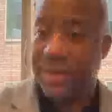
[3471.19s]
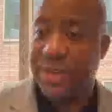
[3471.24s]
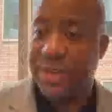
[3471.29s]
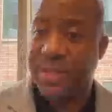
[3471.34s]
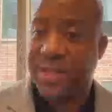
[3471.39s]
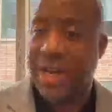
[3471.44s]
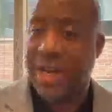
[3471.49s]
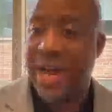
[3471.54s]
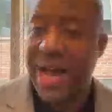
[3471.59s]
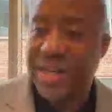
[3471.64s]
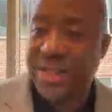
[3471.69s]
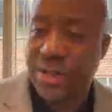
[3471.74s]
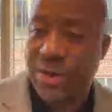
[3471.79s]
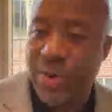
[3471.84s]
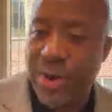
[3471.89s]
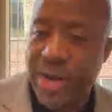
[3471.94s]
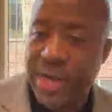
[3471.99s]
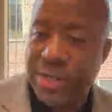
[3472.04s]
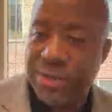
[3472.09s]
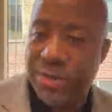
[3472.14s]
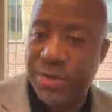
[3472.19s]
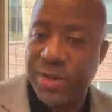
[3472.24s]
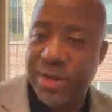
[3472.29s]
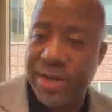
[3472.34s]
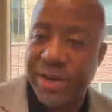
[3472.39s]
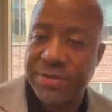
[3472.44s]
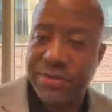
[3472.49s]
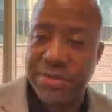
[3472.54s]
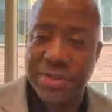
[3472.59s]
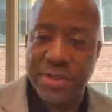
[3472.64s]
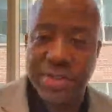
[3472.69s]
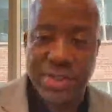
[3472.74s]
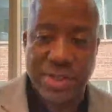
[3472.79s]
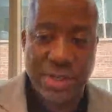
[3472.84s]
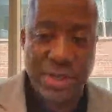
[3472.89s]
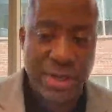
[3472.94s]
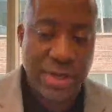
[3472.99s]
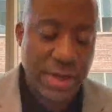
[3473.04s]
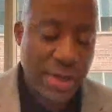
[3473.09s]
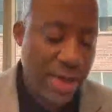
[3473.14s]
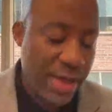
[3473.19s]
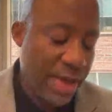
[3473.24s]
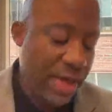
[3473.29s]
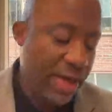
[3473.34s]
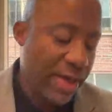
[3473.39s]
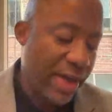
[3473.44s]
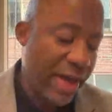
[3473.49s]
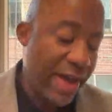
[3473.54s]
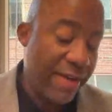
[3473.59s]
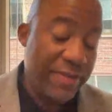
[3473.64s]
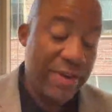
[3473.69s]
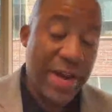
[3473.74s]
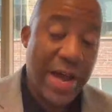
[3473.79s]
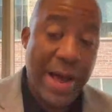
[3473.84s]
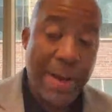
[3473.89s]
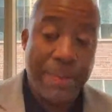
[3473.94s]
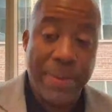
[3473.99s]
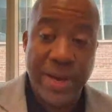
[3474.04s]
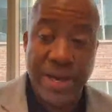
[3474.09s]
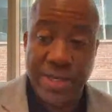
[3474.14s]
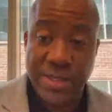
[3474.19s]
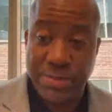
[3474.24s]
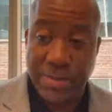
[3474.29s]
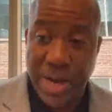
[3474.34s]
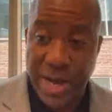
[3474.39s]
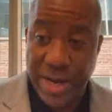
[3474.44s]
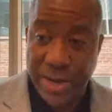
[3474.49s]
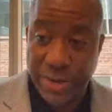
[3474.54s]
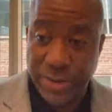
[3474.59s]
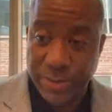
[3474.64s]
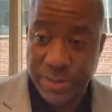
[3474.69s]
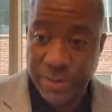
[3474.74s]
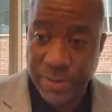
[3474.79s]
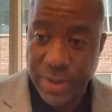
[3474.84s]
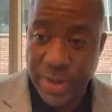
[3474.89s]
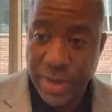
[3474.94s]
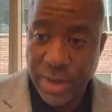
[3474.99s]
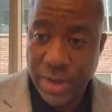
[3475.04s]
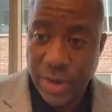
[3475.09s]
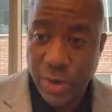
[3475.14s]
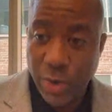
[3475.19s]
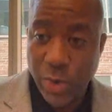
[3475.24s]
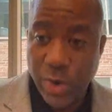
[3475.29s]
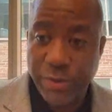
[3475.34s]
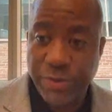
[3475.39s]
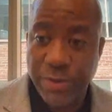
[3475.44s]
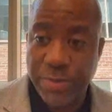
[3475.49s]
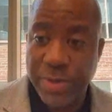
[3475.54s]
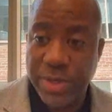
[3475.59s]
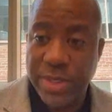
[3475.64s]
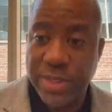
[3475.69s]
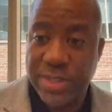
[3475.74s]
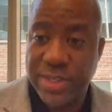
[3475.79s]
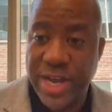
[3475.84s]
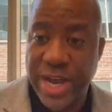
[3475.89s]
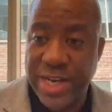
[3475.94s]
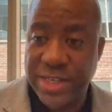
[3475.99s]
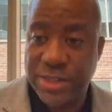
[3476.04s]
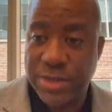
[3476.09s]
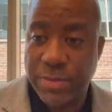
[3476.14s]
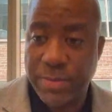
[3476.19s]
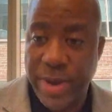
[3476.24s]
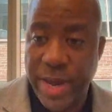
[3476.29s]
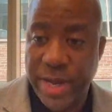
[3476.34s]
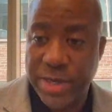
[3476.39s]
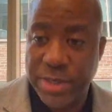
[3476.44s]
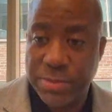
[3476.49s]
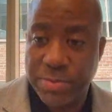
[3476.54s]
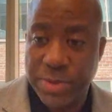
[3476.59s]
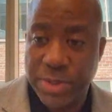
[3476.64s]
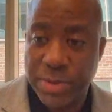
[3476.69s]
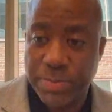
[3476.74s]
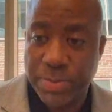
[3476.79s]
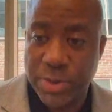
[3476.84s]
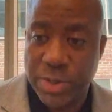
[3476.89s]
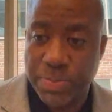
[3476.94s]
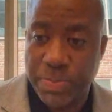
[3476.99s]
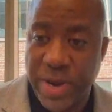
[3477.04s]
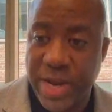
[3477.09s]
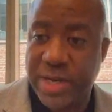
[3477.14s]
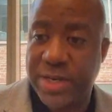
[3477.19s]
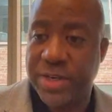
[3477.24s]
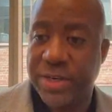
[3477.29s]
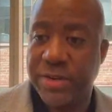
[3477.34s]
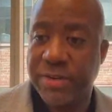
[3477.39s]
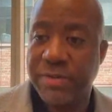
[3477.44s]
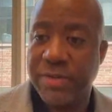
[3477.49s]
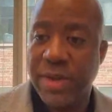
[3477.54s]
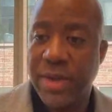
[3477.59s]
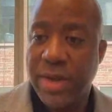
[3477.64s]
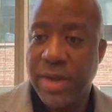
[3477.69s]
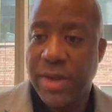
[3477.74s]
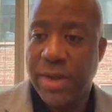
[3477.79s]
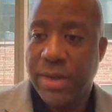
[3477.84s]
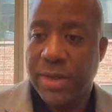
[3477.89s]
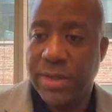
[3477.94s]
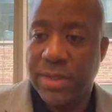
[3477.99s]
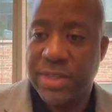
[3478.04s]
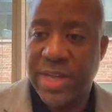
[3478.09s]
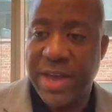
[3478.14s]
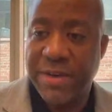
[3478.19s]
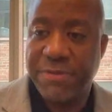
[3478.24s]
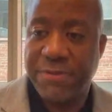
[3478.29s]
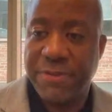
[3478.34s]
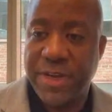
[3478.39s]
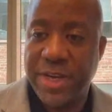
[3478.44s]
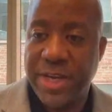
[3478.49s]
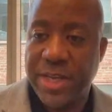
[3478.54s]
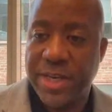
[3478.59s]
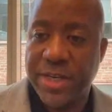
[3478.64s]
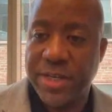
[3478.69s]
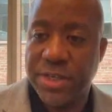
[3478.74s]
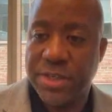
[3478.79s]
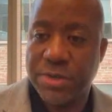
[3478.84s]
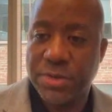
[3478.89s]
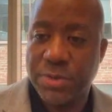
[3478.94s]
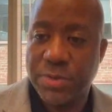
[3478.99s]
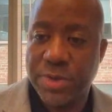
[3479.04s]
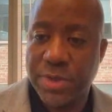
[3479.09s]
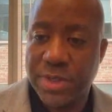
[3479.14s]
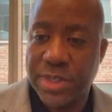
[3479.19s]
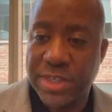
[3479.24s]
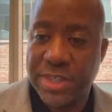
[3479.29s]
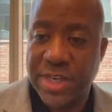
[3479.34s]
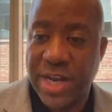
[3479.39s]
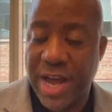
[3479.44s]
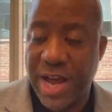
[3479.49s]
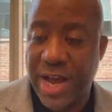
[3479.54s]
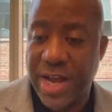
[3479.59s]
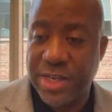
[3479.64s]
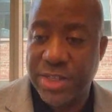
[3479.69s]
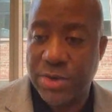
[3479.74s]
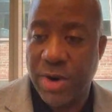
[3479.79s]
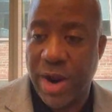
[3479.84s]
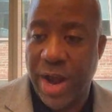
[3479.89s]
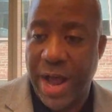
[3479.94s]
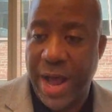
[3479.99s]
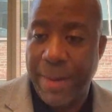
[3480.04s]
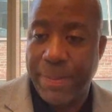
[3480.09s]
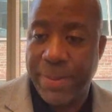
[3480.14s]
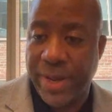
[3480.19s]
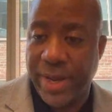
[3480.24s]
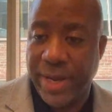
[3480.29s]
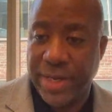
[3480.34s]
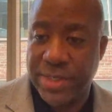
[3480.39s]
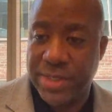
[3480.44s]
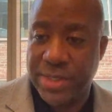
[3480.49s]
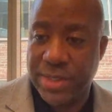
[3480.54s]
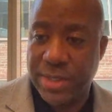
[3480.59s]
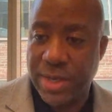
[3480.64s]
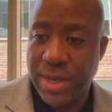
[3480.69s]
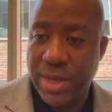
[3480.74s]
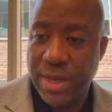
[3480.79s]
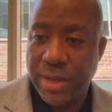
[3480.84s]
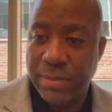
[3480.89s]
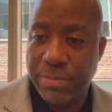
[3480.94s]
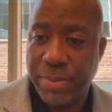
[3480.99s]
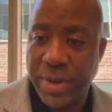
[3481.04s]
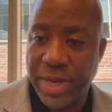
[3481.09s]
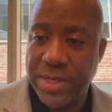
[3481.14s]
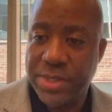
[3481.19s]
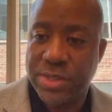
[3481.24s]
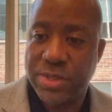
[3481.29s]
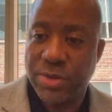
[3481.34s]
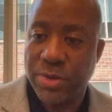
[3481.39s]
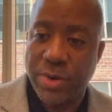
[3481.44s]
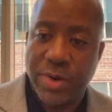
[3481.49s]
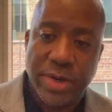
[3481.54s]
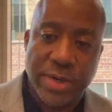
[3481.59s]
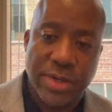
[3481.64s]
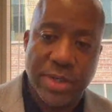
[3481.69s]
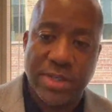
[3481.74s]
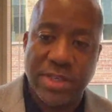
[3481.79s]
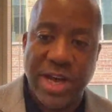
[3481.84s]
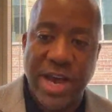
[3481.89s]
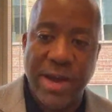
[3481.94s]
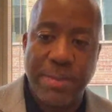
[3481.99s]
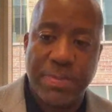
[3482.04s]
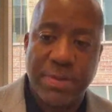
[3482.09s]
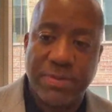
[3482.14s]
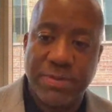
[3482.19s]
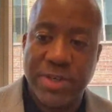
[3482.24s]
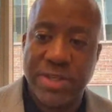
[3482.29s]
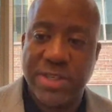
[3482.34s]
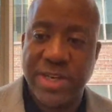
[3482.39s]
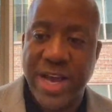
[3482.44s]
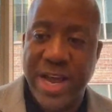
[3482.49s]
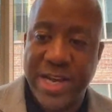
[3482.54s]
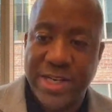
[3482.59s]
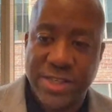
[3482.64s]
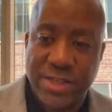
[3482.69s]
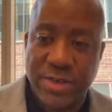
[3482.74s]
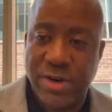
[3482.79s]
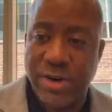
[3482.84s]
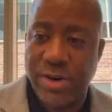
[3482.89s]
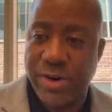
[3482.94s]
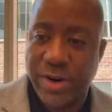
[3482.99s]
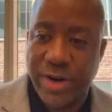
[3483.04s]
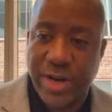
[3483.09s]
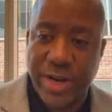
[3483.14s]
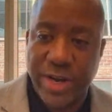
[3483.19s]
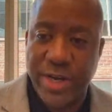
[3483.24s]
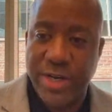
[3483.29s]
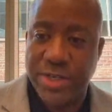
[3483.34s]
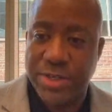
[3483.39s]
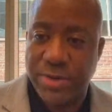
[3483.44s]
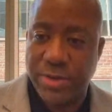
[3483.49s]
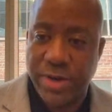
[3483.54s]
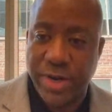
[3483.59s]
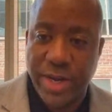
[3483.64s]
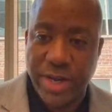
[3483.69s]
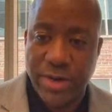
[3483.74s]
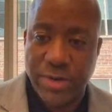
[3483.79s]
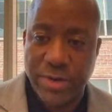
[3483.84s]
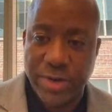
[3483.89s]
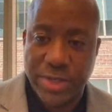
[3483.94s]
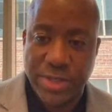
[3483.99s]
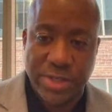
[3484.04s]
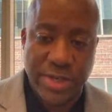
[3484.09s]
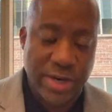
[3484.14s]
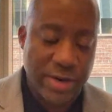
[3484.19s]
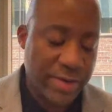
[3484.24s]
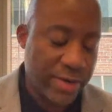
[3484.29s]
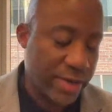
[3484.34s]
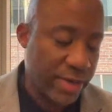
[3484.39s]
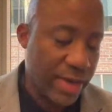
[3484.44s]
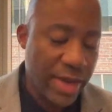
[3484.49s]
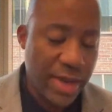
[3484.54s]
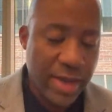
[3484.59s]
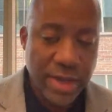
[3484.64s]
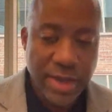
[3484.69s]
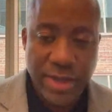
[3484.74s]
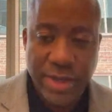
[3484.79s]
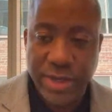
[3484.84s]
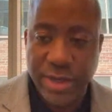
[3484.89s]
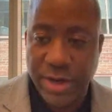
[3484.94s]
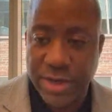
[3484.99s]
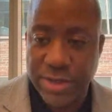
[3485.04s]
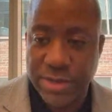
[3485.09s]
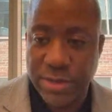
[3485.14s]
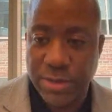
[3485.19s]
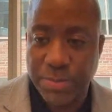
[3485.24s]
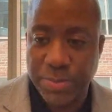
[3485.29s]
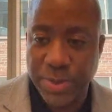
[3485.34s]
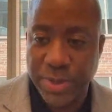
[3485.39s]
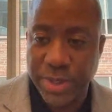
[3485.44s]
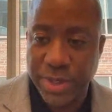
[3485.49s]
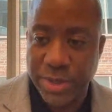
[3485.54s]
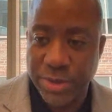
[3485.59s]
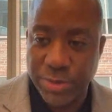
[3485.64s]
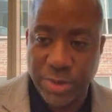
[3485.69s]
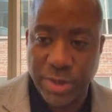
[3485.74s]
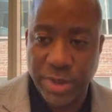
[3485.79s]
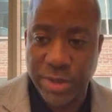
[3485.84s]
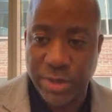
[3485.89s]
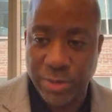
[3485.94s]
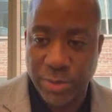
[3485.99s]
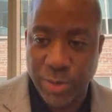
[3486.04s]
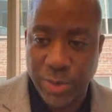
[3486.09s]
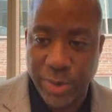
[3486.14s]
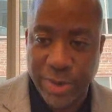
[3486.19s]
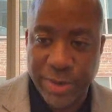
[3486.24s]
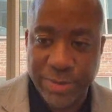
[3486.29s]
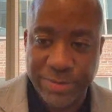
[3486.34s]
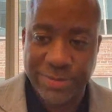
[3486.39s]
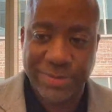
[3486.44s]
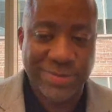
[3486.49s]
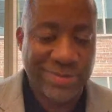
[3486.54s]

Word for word: Does CostQuest or the FCC have an OPEX model? or from a disaster management perspective, does that feed into the designs or OPEX based on the type of disaster, hurricane, tornado, et cetera? He also put in nuclear war.